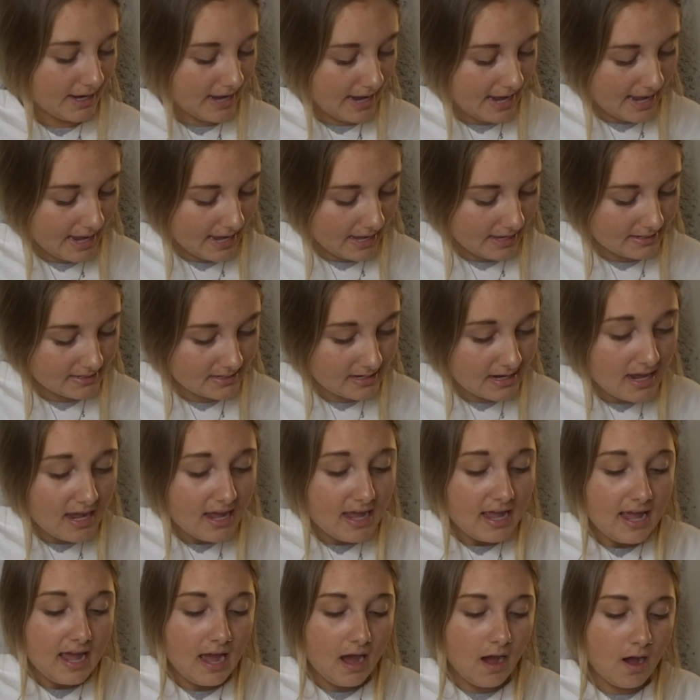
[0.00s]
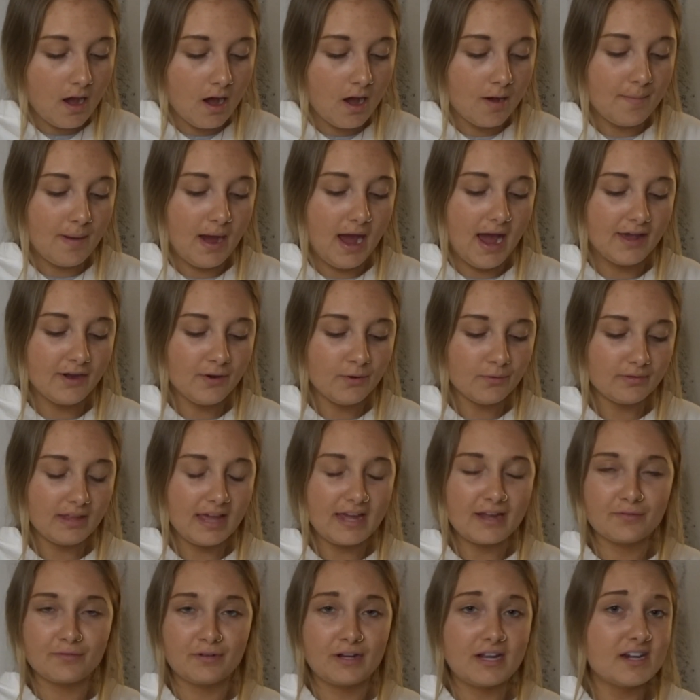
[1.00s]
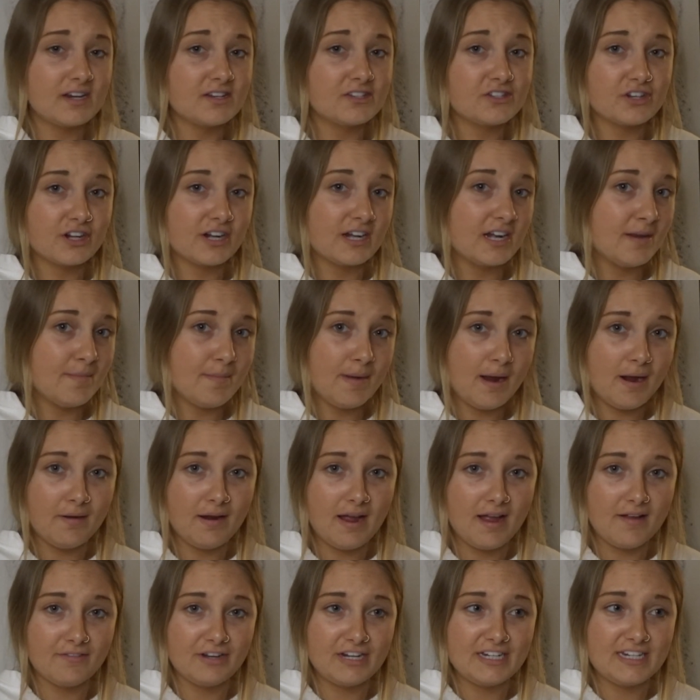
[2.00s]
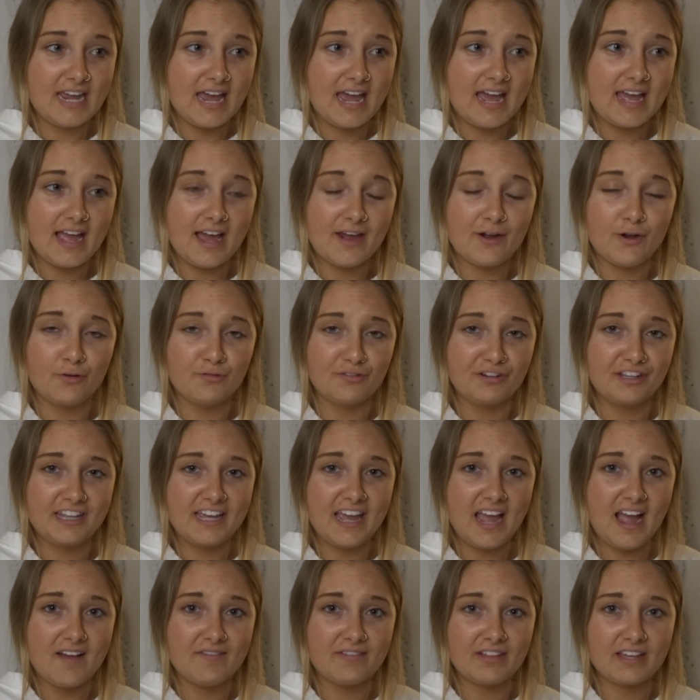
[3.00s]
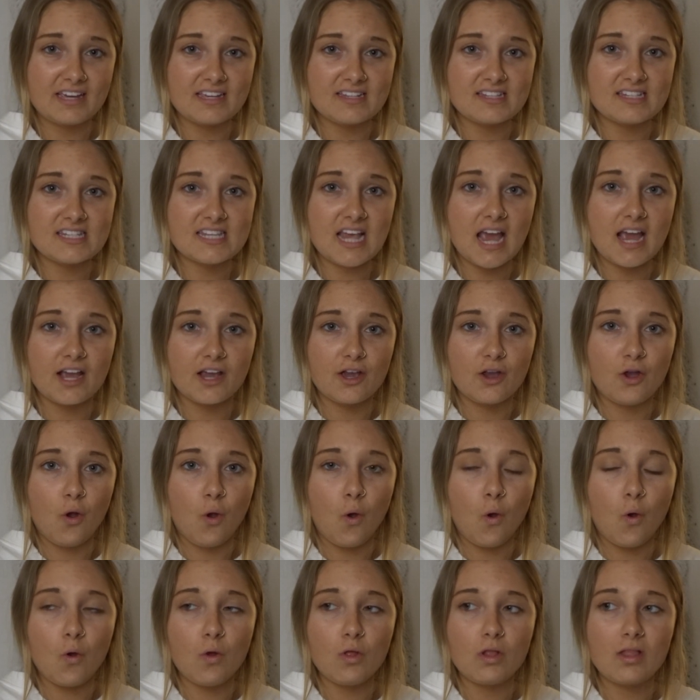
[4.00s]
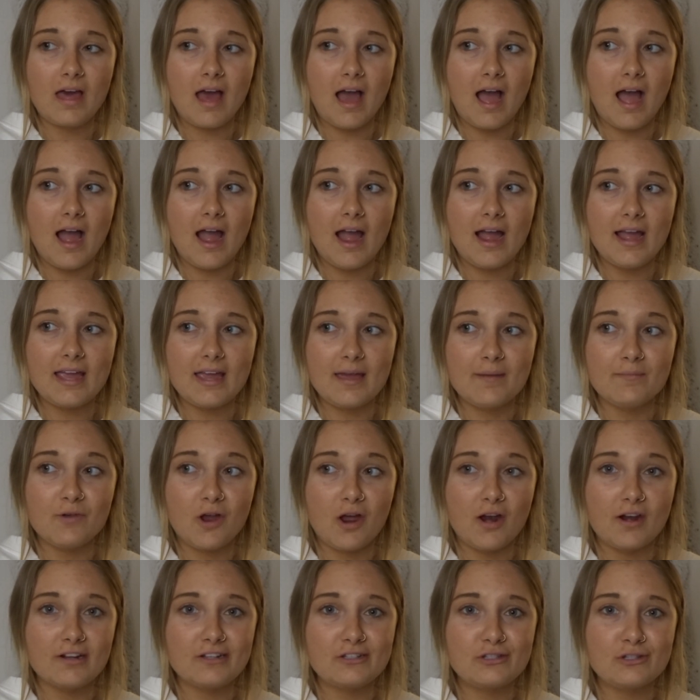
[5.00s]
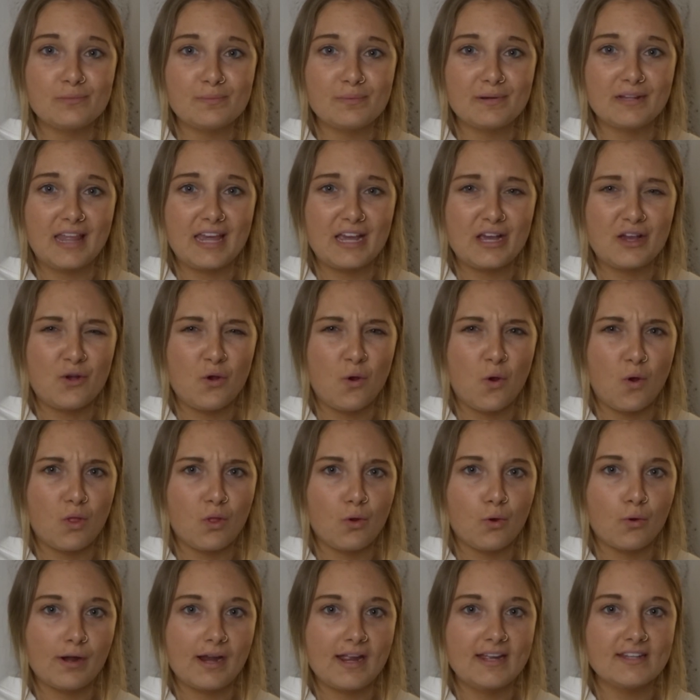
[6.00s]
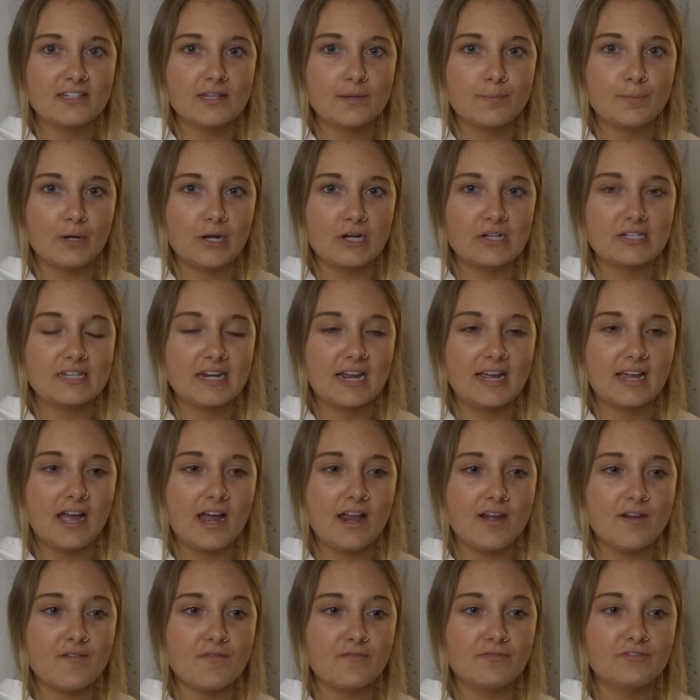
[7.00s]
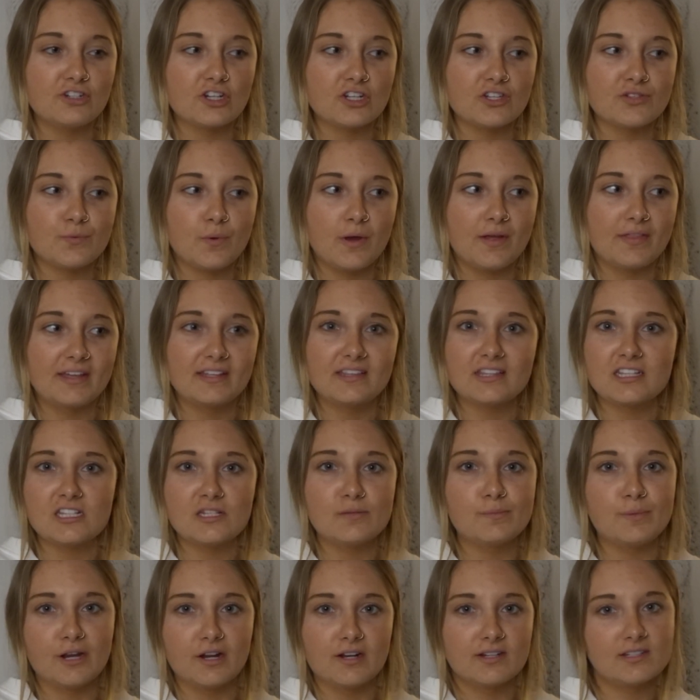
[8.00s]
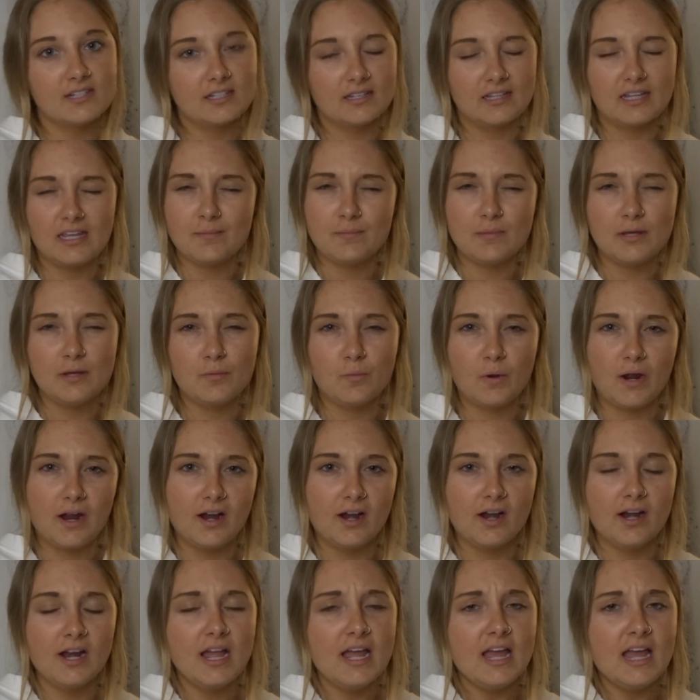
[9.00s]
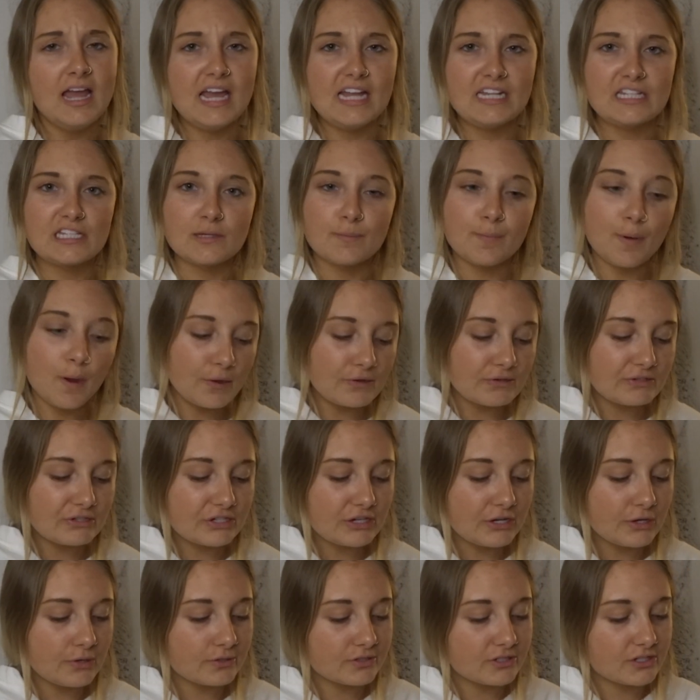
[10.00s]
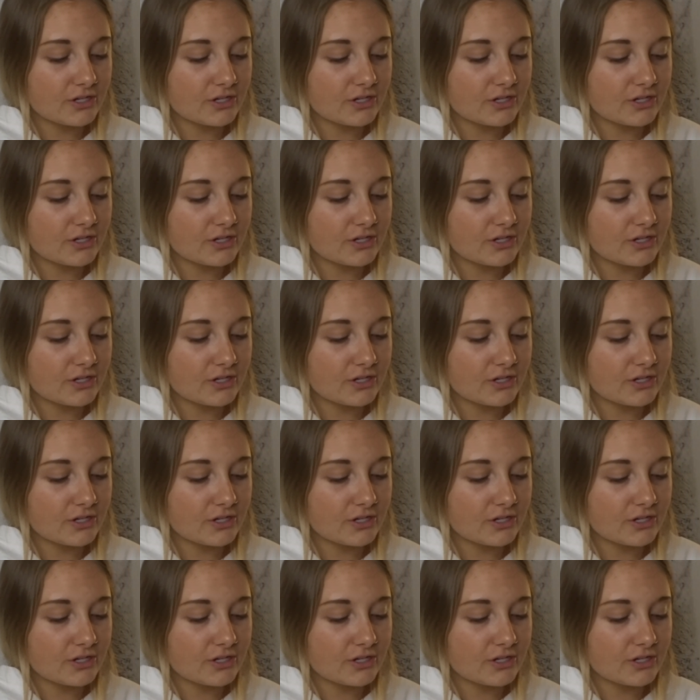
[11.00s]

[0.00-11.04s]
And um, I don't, like, read a certain amount every day. I don't really have, like, a set goal. I am not a super, like, goal-oriented person. I kind of just want, like, the Spirit to lead me where it's supposed to.